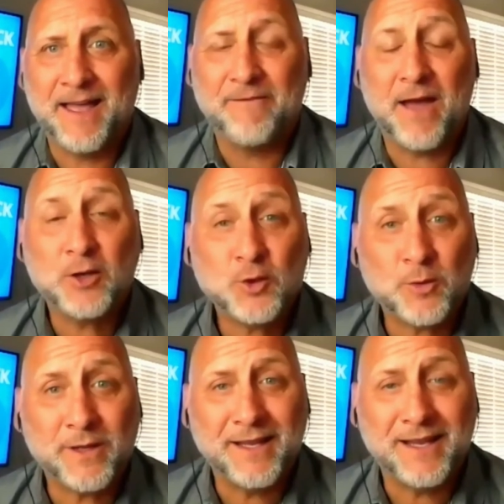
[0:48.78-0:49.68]

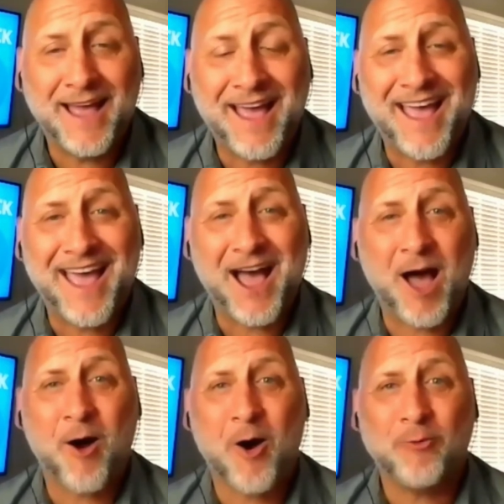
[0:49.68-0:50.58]
eventually,
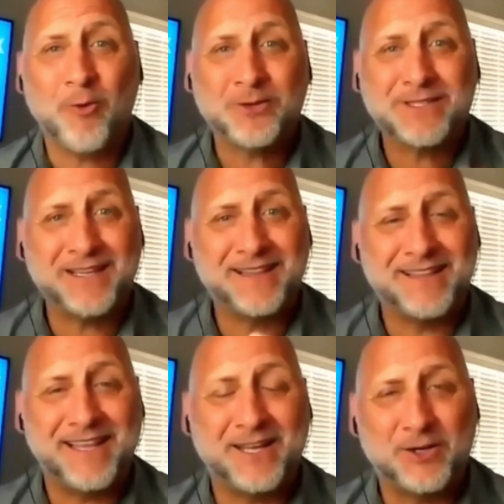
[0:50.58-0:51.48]
how all roads
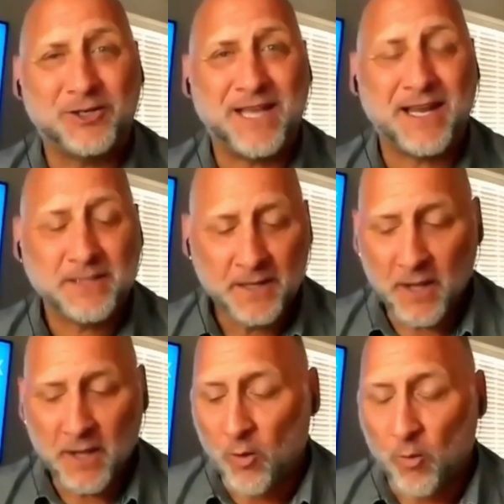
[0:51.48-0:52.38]
intersect,
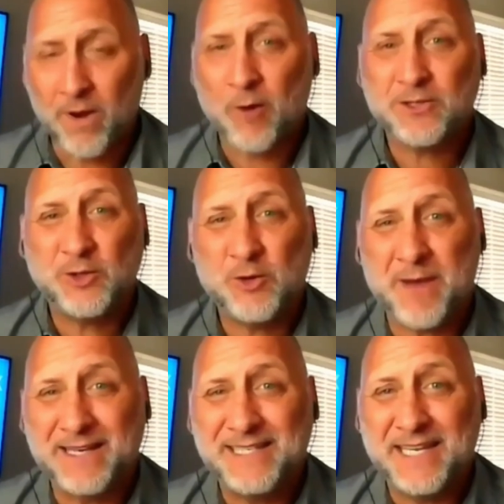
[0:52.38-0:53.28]
when I was doing
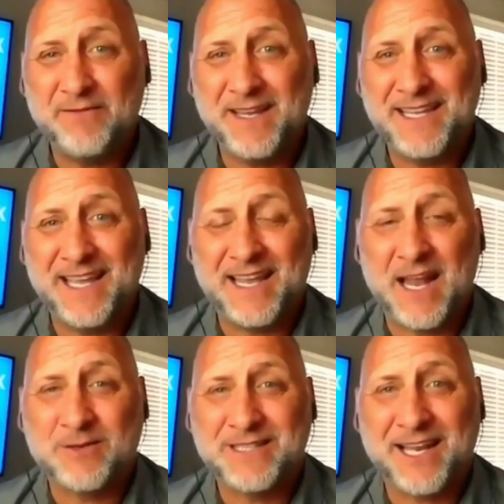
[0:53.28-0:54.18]
my TV gig and
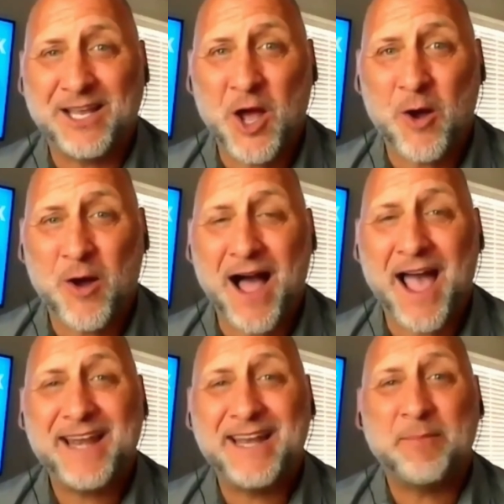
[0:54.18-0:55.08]
I was let go, I
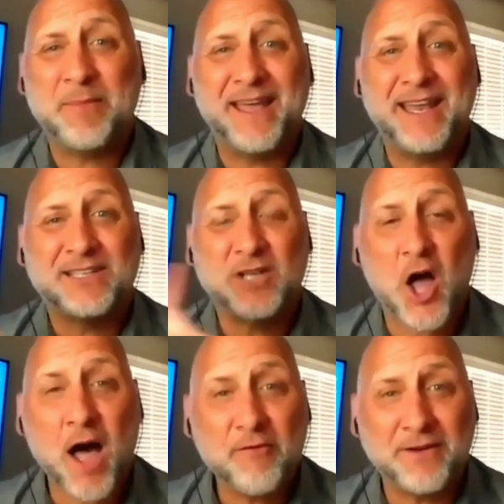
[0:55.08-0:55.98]
ended up in his
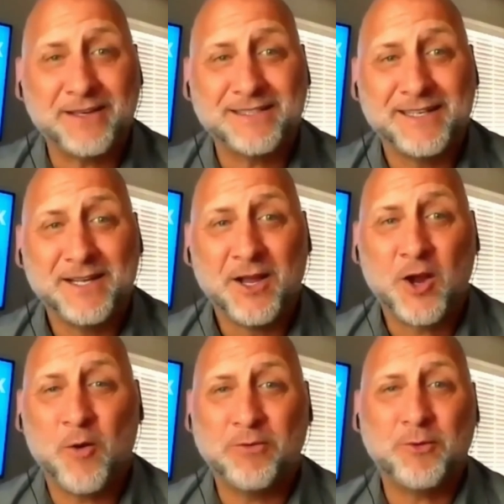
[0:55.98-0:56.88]
office
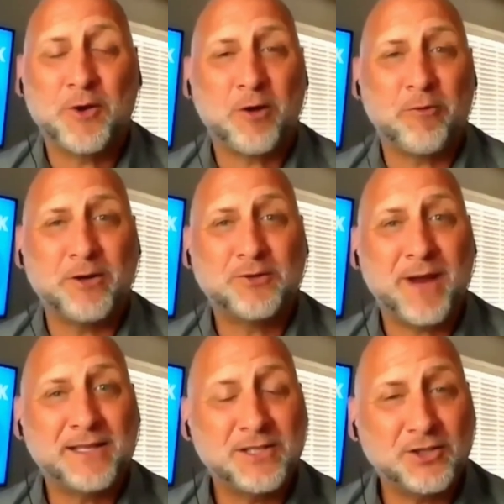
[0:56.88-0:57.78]
going through career
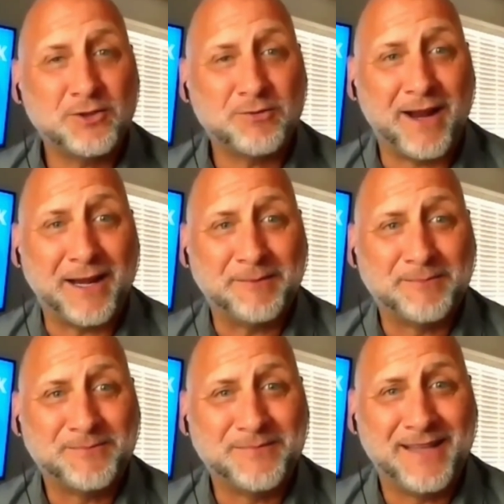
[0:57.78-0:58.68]
transition training.
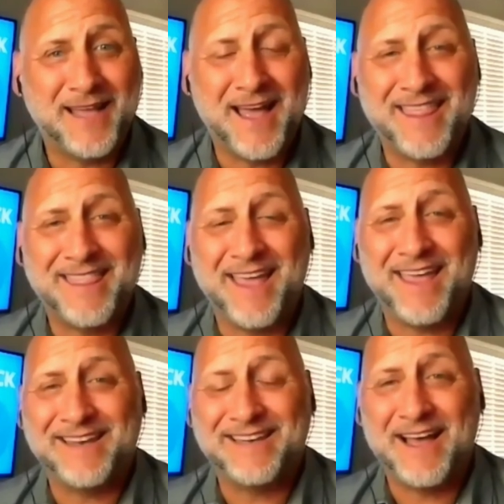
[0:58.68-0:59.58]

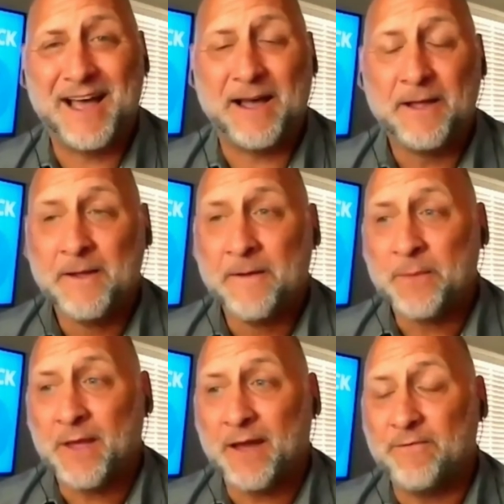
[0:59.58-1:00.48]
And
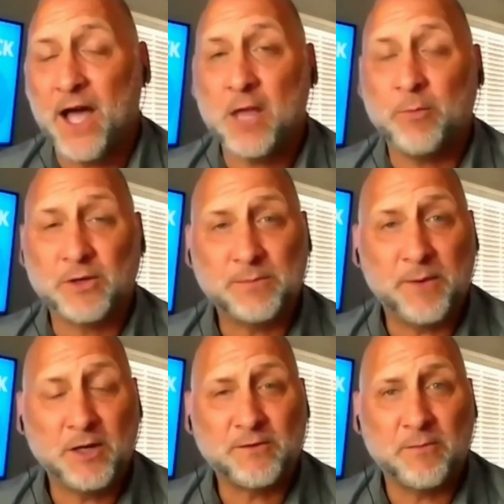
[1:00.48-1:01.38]
a valuable
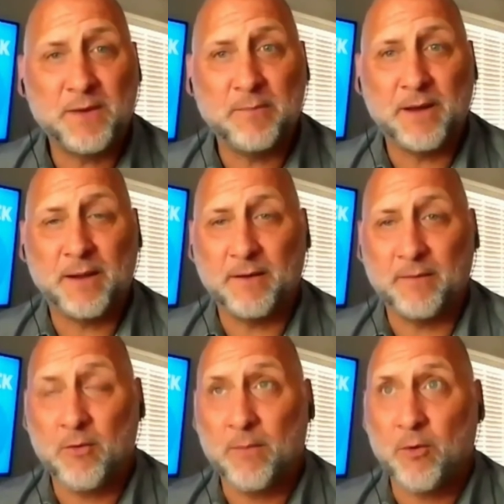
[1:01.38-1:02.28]
experience for me, but
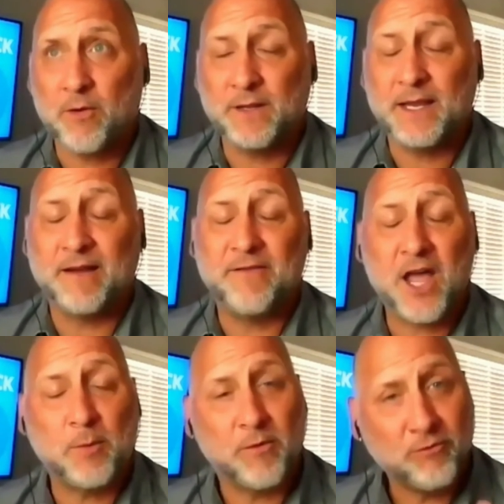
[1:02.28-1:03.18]
more importantly, a
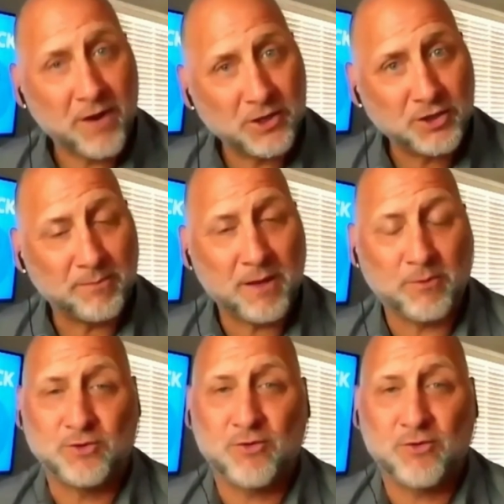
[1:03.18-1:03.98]
valuable friendship that was